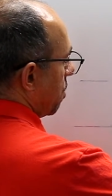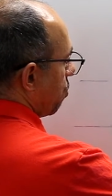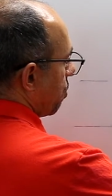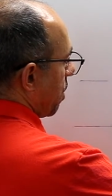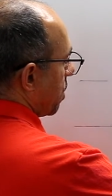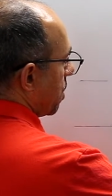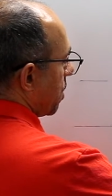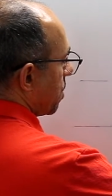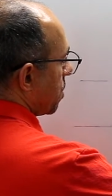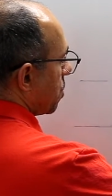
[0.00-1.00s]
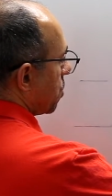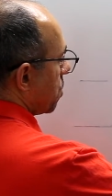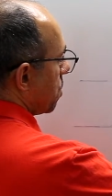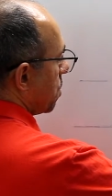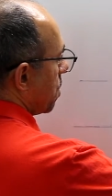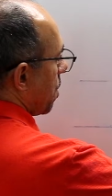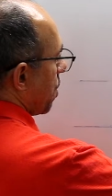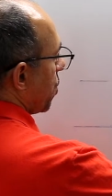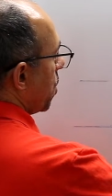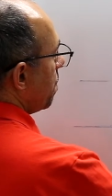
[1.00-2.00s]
we write the the